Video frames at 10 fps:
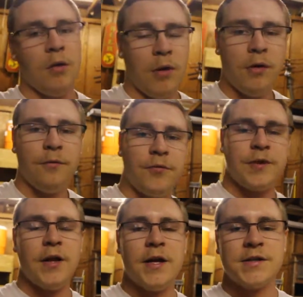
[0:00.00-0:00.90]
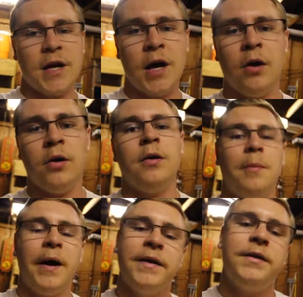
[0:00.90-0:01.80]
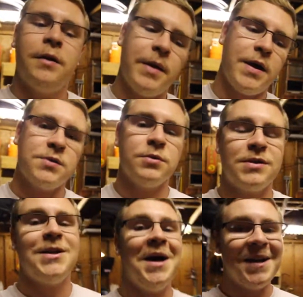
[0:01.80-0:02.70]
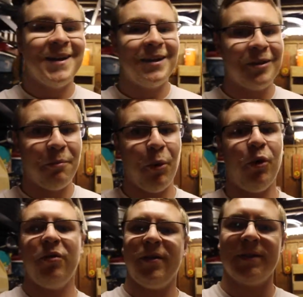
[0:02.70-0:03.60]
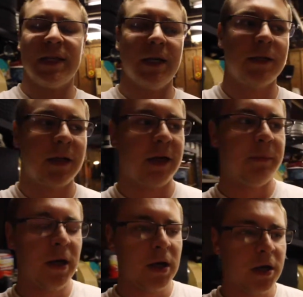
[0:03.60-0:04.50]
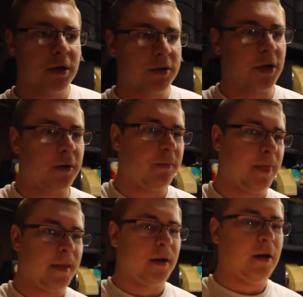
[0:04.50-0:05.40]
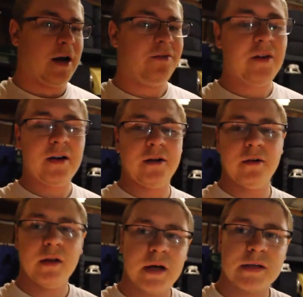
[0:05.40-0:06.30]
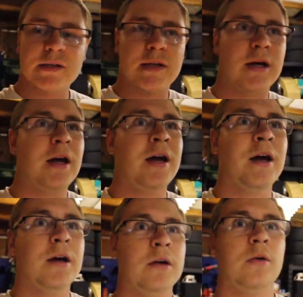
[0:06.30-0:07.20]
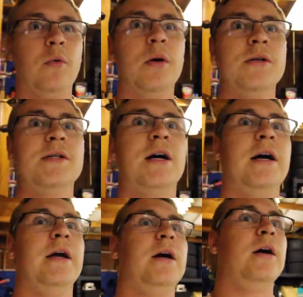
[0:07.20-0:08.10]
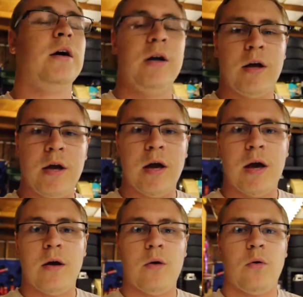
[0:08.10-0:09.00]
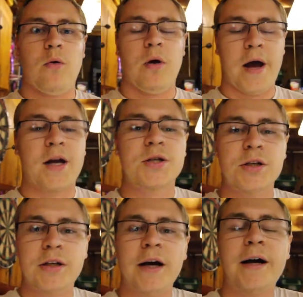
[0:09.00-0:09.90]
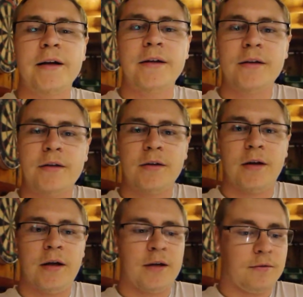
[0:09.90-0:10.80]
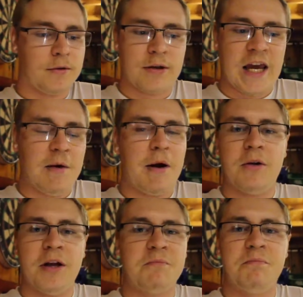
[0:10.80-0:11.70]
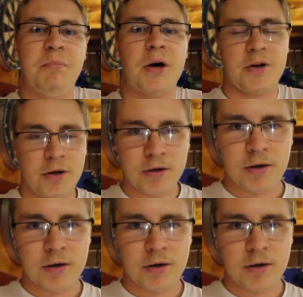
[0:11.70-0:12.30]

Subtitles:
Well, for the last hour my dumbass was tightening the bolt the entire time, so I finally realized it, and once I actually got it, it came out like butter.